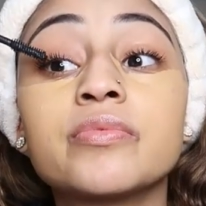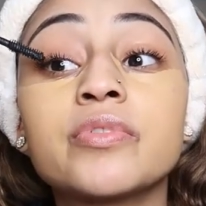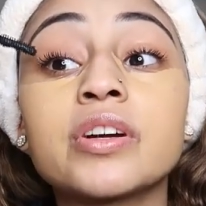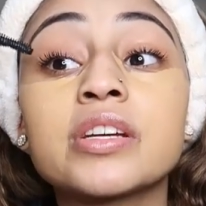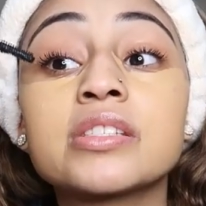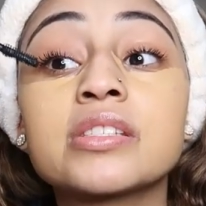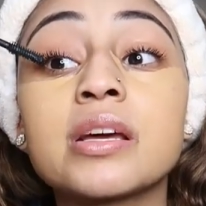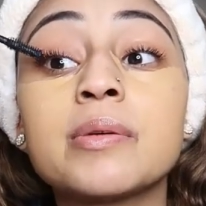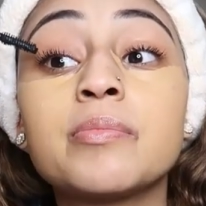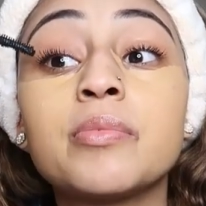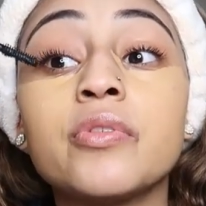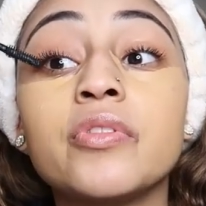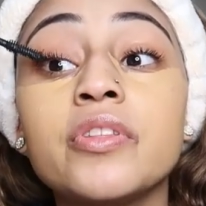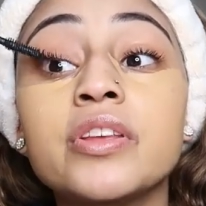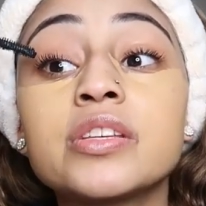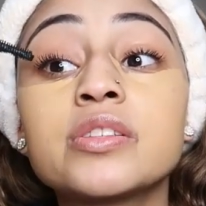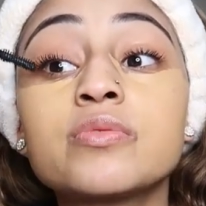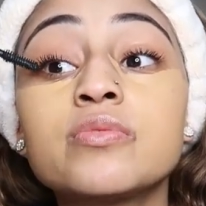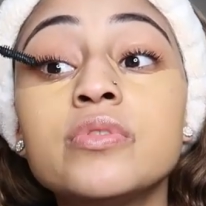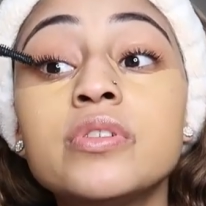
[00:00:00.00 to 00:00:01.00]
example,
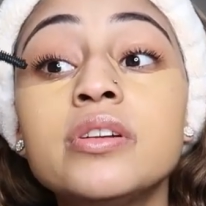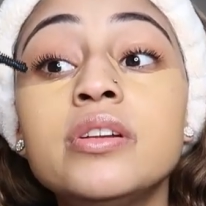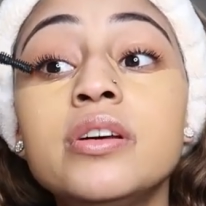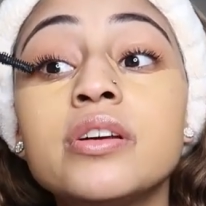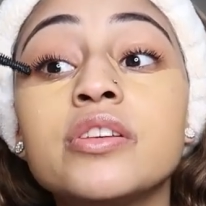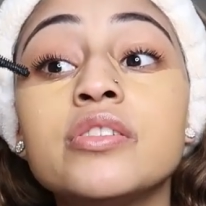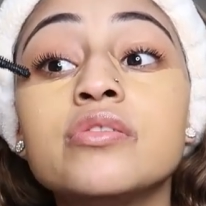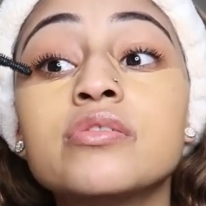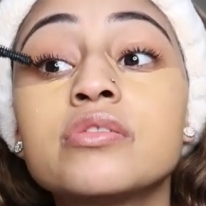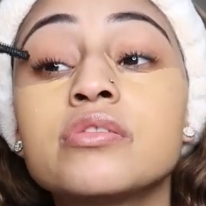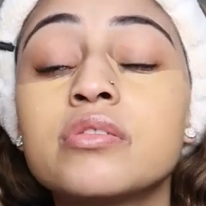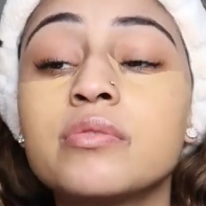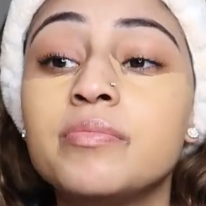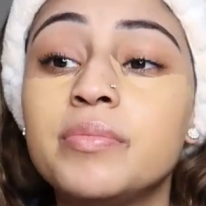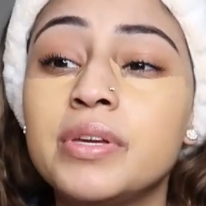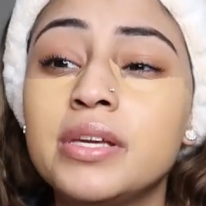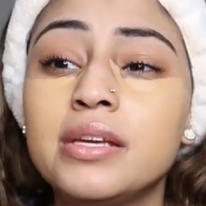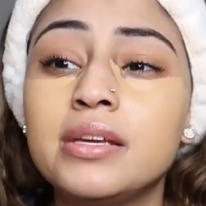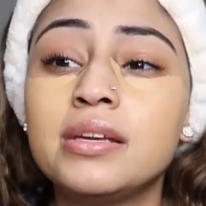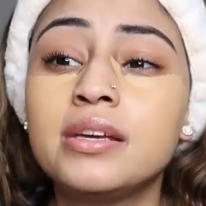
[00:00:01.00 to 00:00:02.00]
this one used to
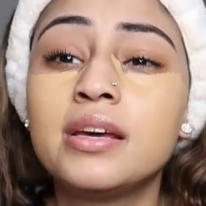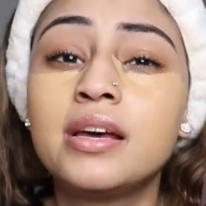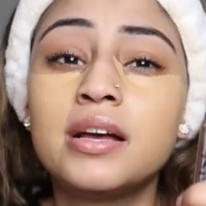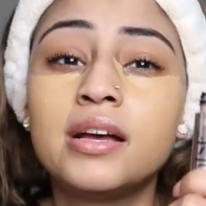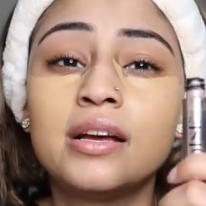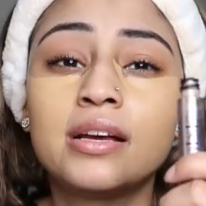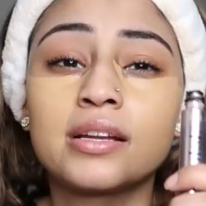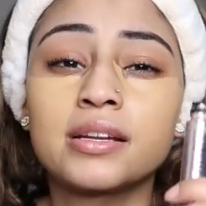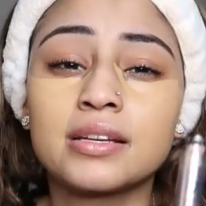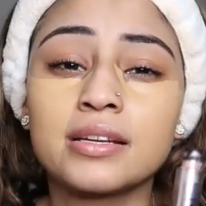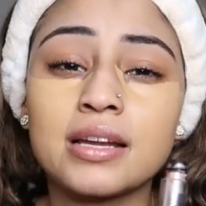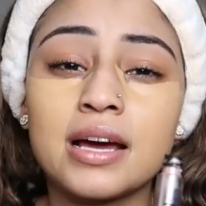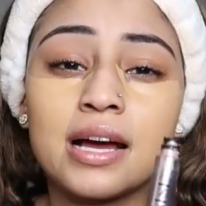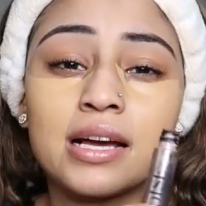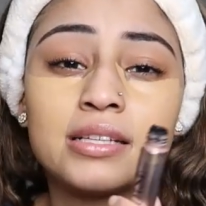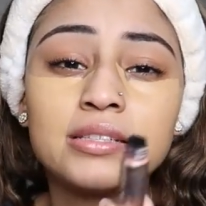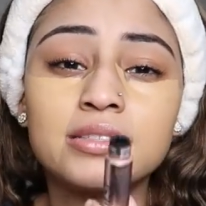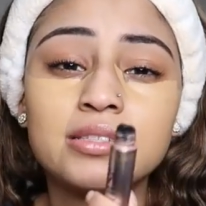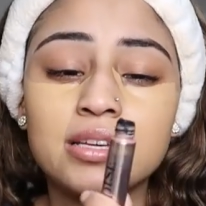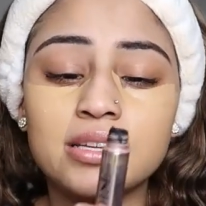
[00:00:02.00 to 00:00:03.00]
be
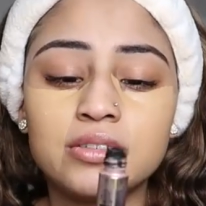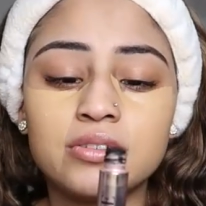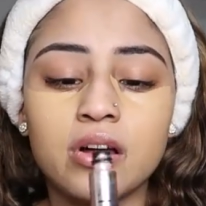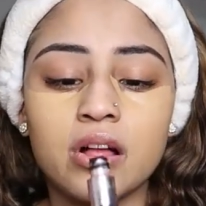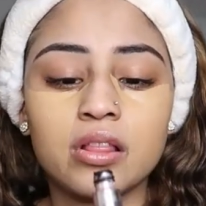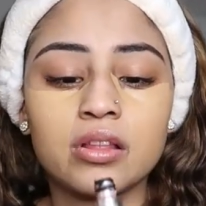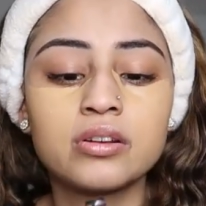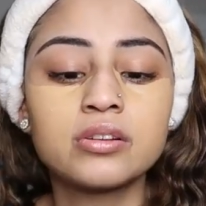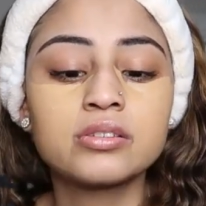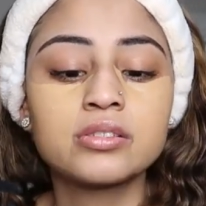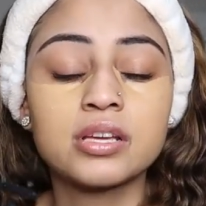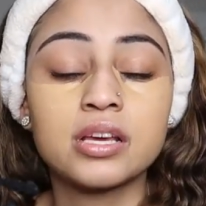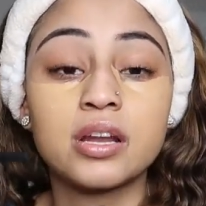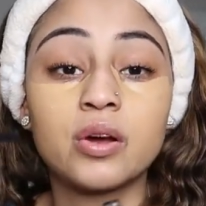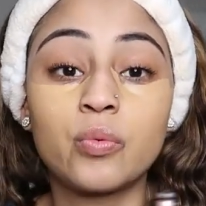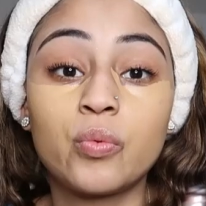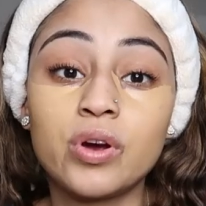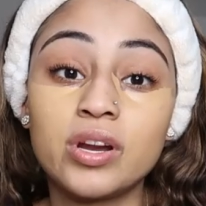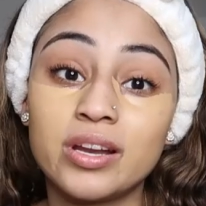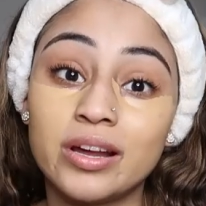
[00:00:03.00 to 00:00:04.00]
$9-$10 and
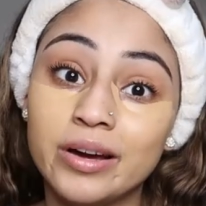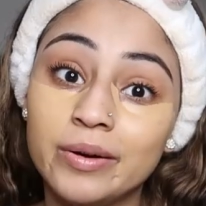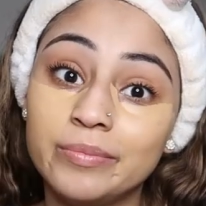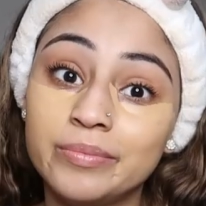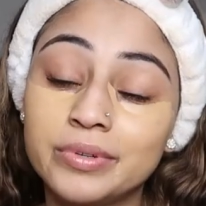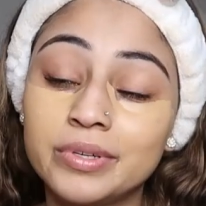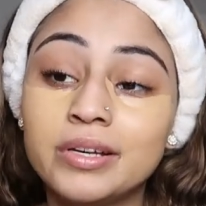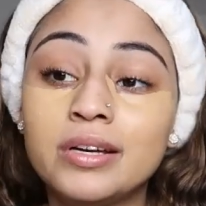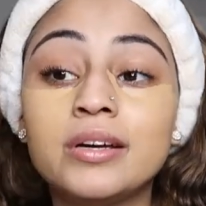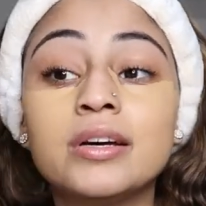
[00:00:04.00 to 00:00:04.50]
it went up